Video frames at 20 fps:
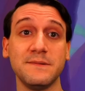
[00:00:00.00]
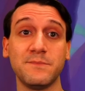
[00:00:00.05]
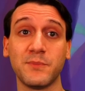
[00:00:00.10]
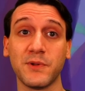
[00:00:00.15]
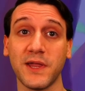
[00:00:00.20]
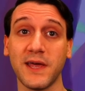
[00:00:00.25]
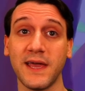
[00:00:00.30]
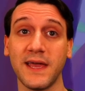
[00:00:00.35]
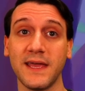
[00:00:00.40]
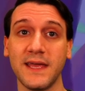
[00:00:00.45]

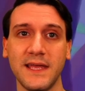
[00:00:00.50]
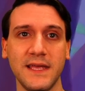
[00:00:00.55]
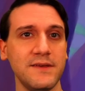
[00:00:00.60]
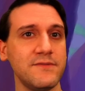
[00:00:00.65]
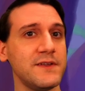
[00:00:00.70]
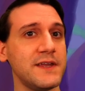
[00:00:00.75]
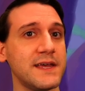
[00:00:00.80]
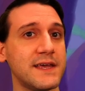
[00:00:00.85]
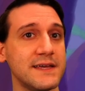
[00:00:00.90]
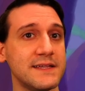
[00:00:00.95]
play
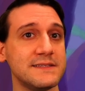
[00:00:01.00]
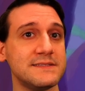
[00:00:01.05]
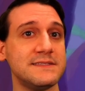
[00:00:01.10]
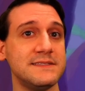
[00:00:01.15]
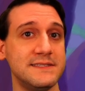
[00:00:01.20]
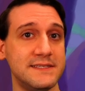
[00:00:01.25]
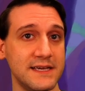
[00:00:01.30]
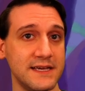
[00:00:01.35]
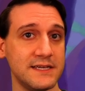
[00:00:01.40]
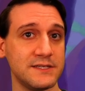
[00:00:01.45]
even against
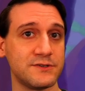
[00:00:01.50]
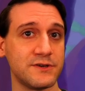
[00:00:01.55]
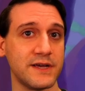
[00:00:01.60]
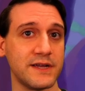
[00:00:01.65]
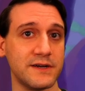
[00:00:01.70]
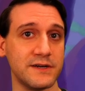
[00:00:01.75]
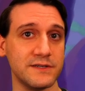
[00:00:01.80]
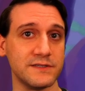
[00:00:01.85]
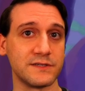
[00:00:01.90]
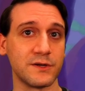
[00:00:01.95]
day
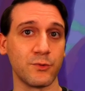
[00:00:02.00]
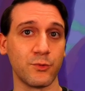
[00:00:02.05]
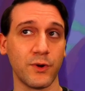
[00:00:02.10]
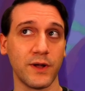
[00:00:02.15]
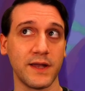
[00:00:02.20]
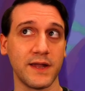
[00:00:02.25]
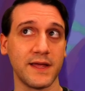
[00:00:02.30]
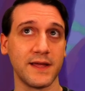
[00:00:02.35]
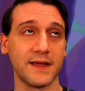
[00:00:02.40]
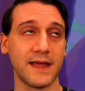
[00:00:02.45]
traders
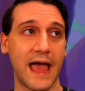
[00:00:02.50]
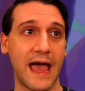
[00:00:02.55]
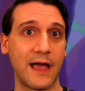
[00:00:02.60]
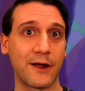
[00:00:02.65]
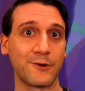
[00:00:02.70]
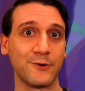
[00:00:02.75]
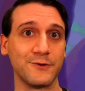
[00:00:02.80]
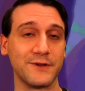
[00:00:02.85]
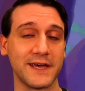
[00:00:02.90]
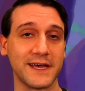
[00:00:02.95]
running
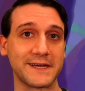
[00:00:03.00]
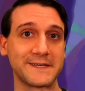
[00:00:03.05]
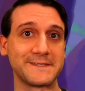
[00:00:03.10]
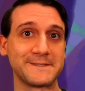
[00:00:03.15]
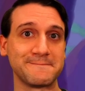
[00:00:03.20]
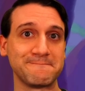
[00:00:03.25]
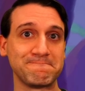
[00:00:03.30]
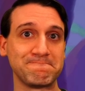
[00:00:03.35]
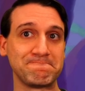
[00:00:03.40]
aggro decks.